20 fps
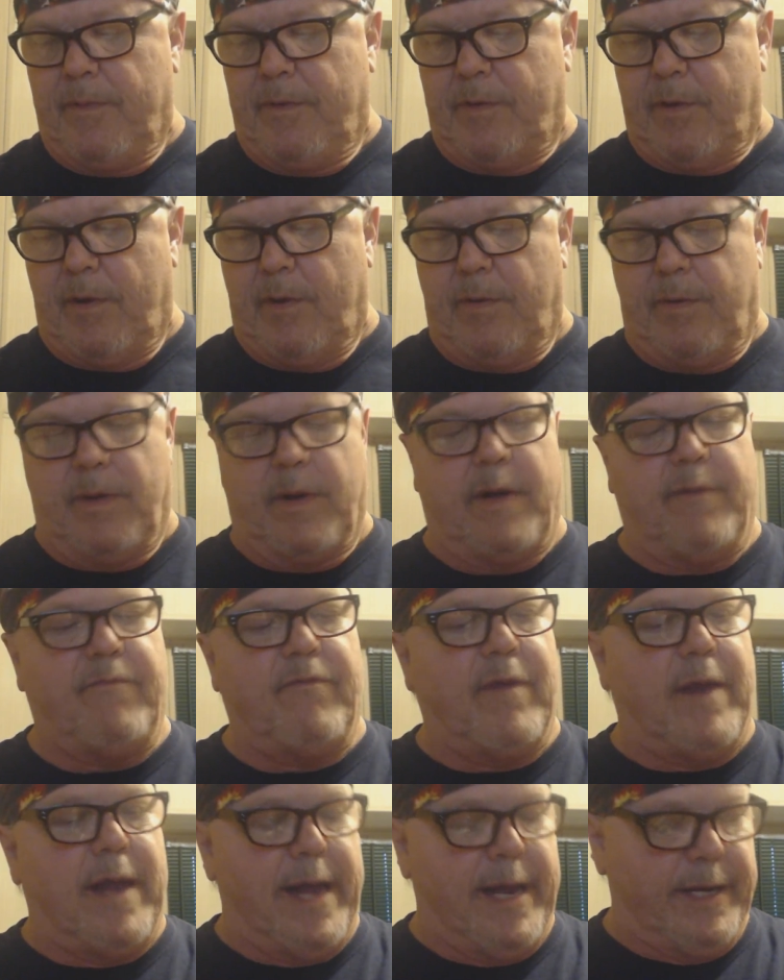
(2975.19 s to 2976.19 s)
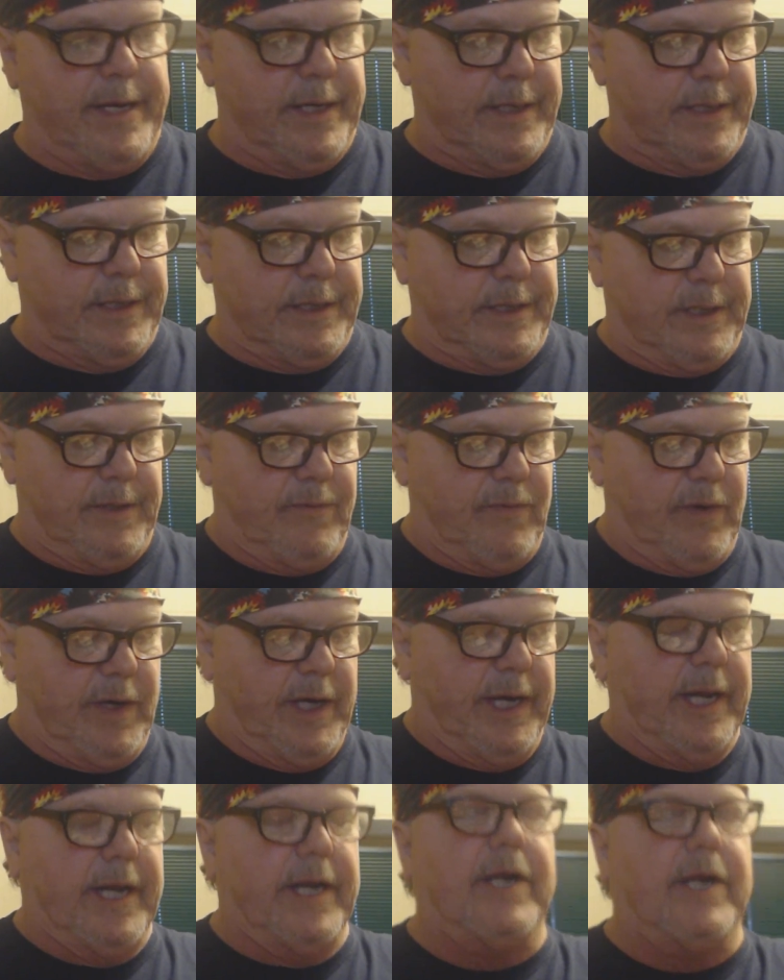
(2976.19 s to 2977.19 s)
So I flattened it. Let's see if we
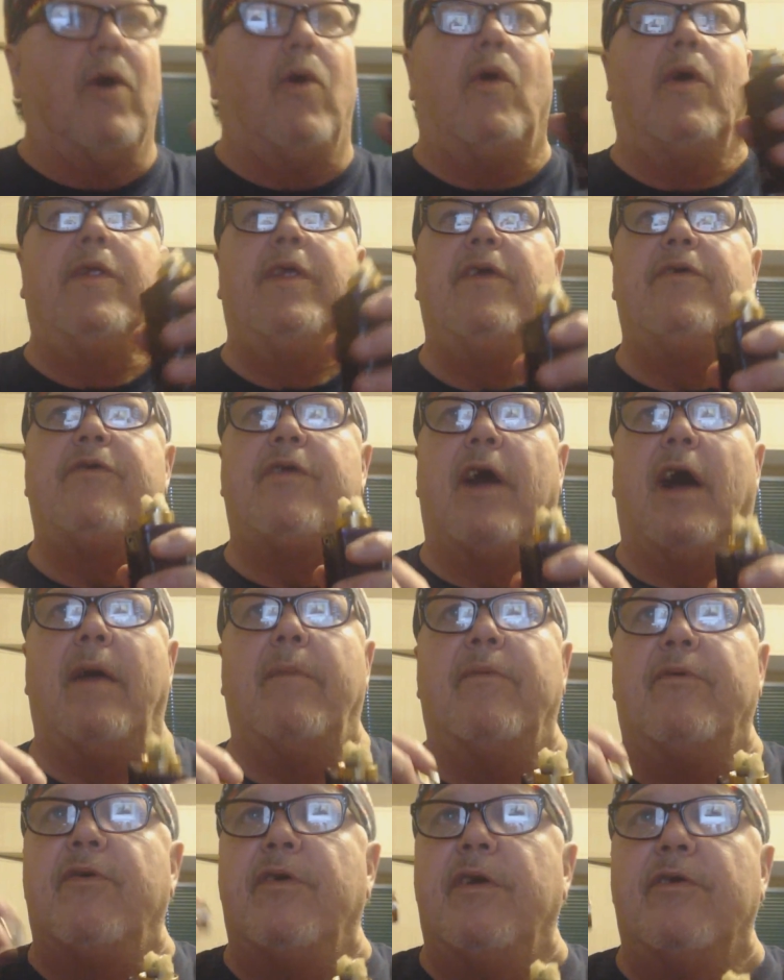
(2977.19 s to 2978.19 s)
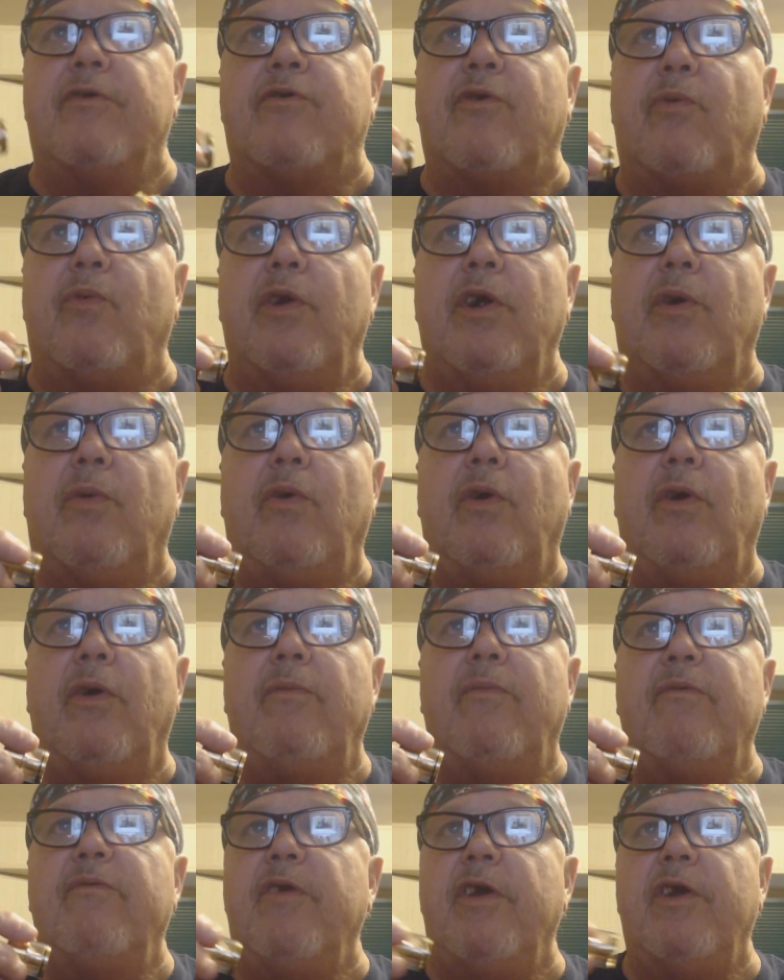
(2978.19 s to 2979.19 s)
can get it going this time. See, it's a real
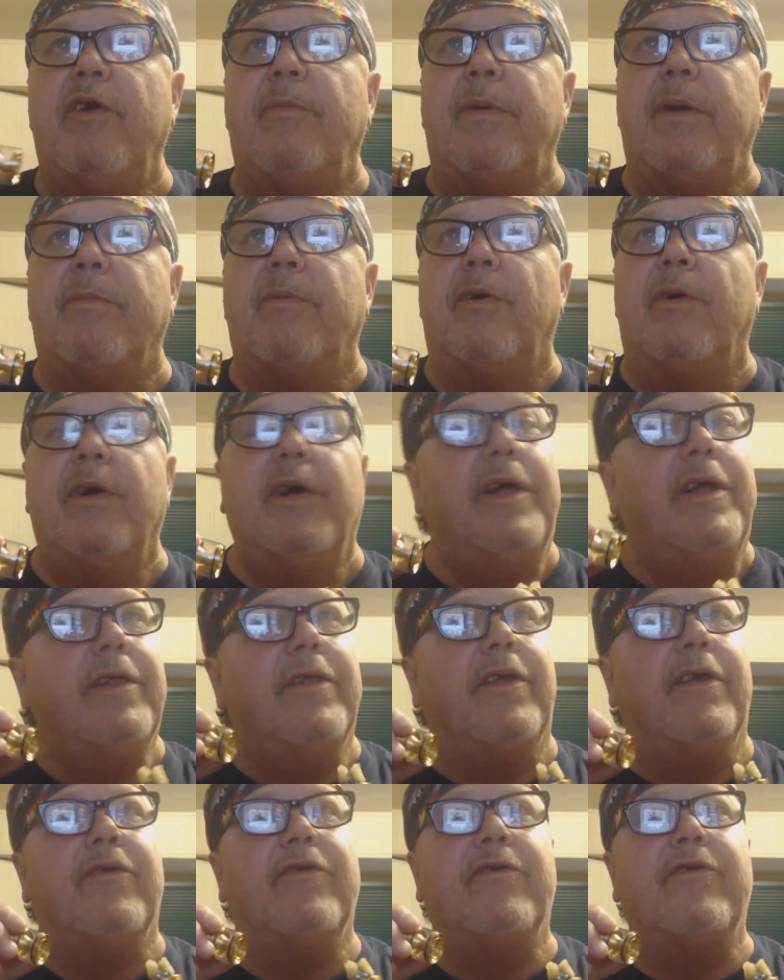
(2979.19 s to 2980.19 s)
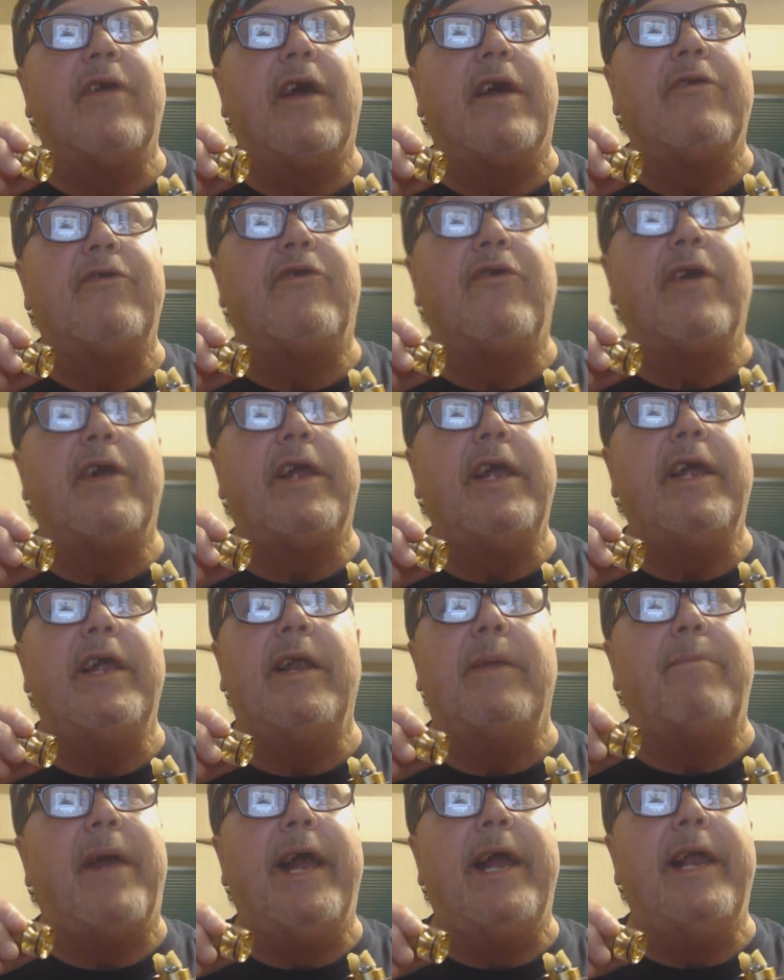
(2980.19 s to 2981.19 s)
world review, people. This is how tricky
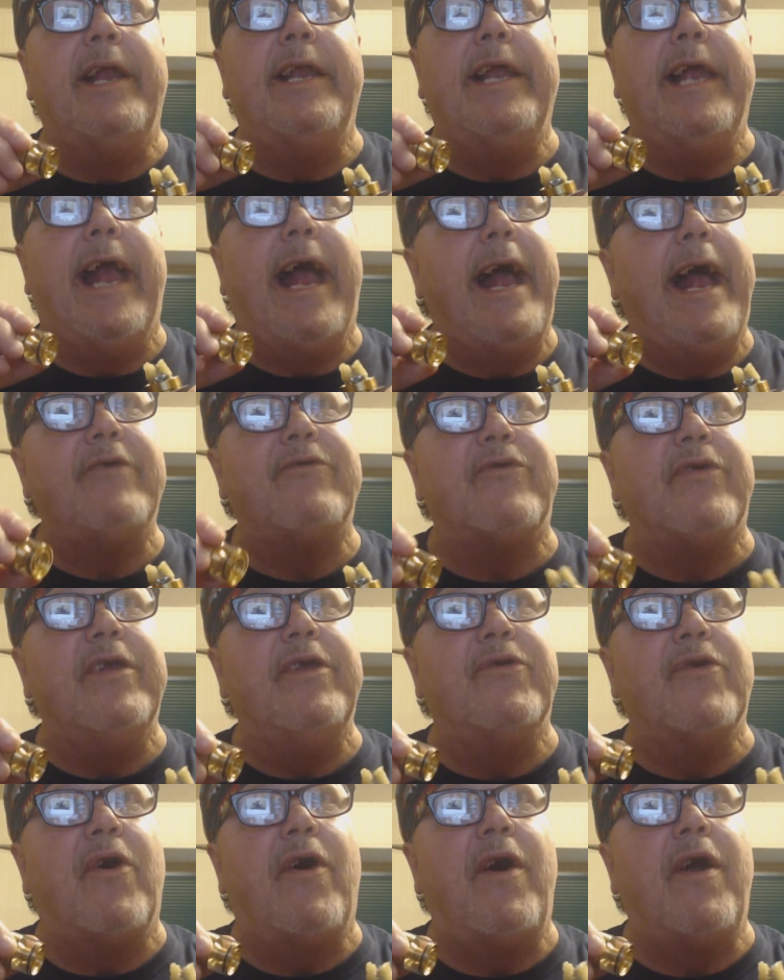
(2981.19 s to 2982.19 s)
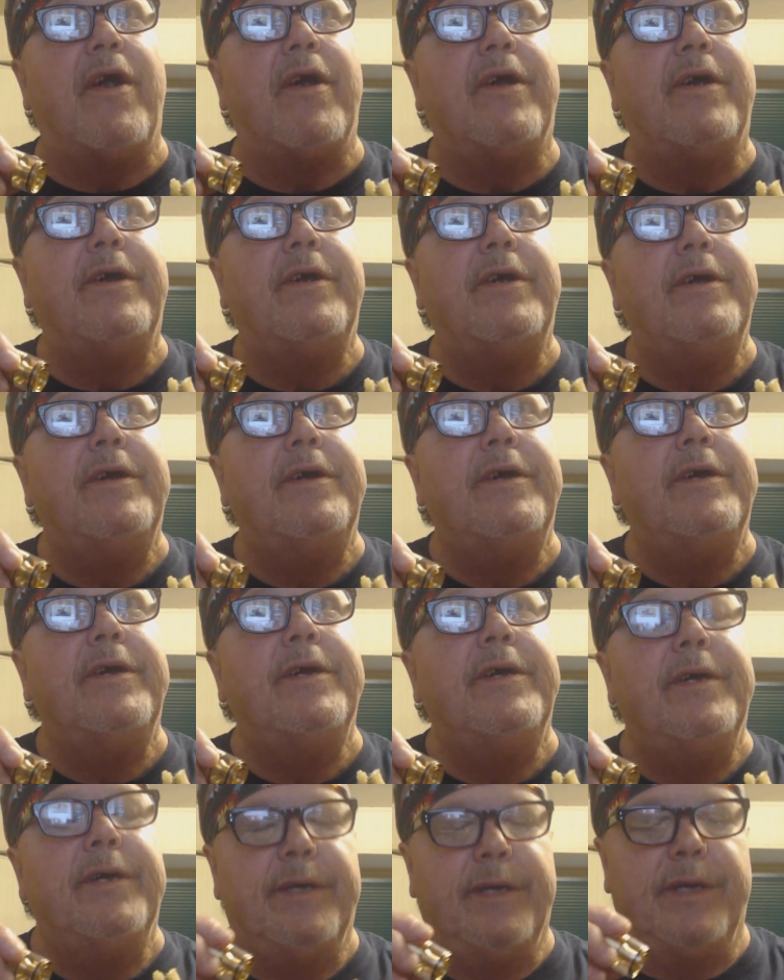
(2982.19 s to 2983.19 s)
and a pain in the ass these are.
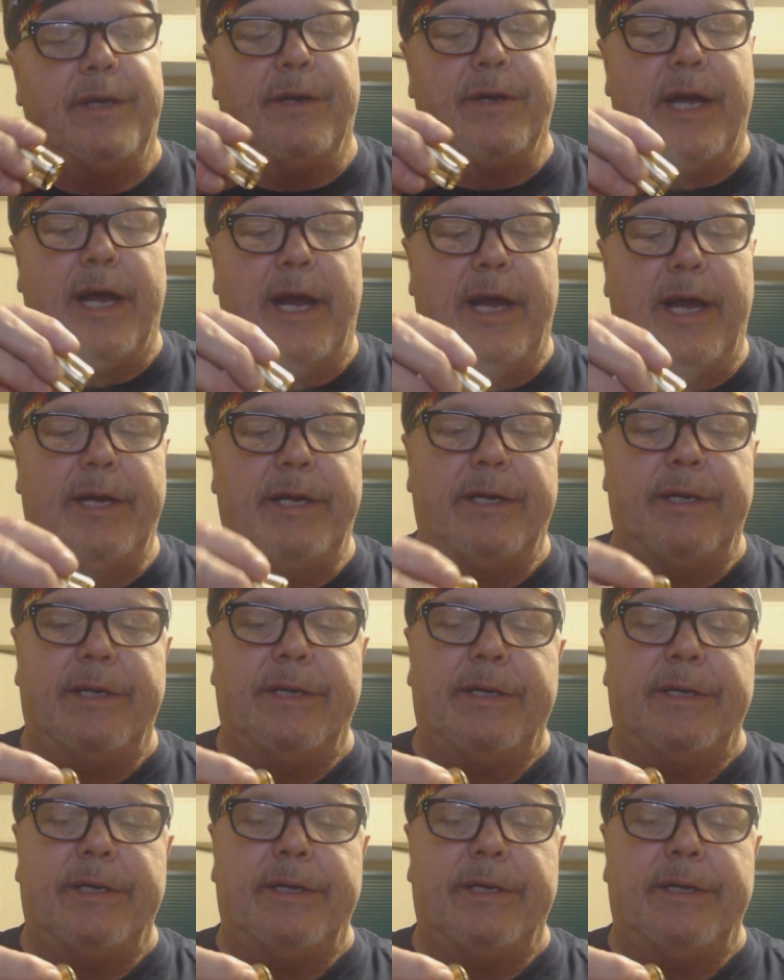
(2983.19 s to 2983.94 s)
Okay.